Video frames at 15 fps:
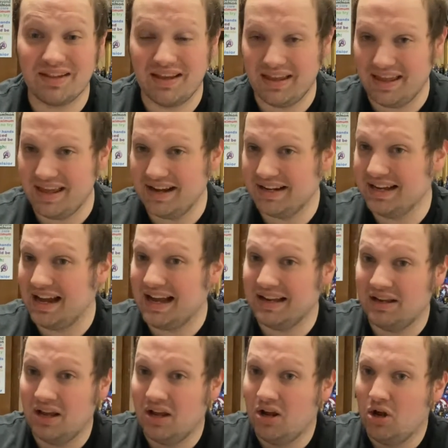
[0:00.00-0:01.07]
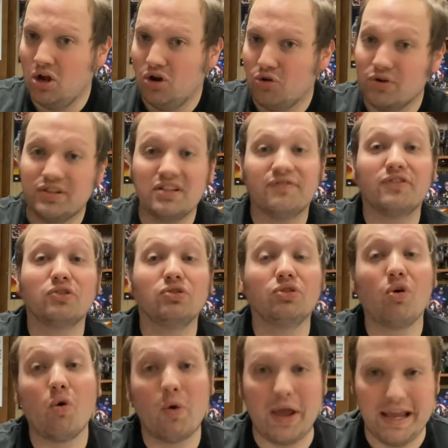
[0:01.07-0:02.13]
You got Christopher
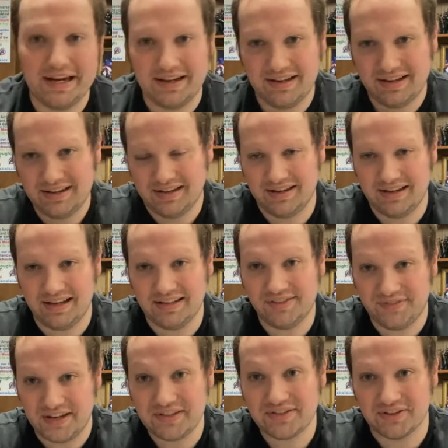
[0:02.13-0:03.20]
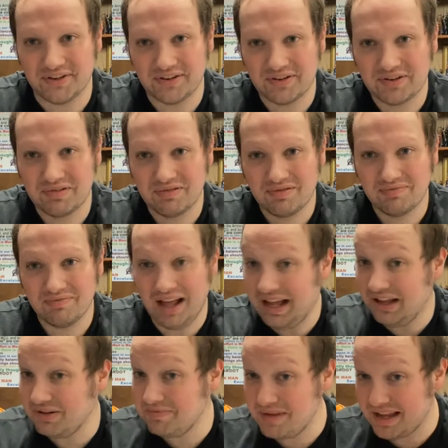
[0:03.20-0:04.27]
Lloyd as Fester.
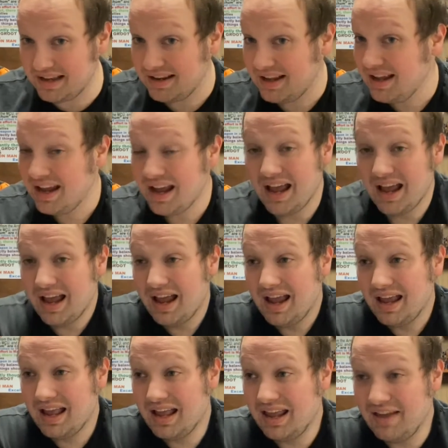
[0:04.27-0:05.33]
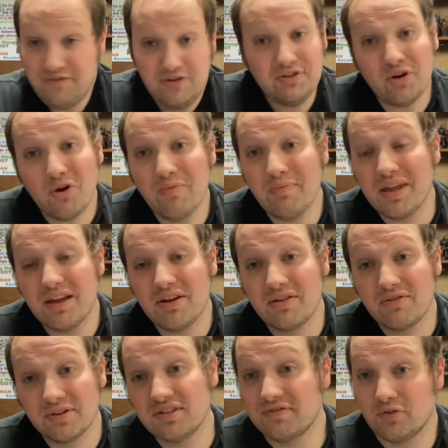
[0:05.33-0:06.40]
I'll admit, if you told me
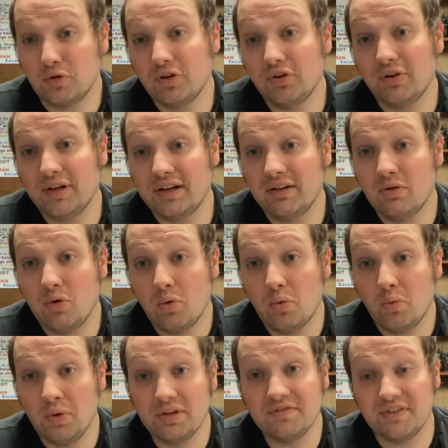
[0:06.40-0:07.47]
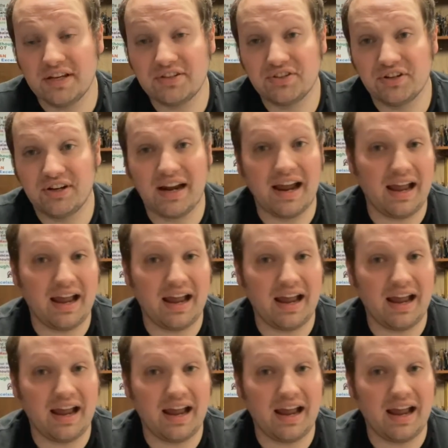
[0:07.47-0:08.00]
Christopher Lloyd was Fester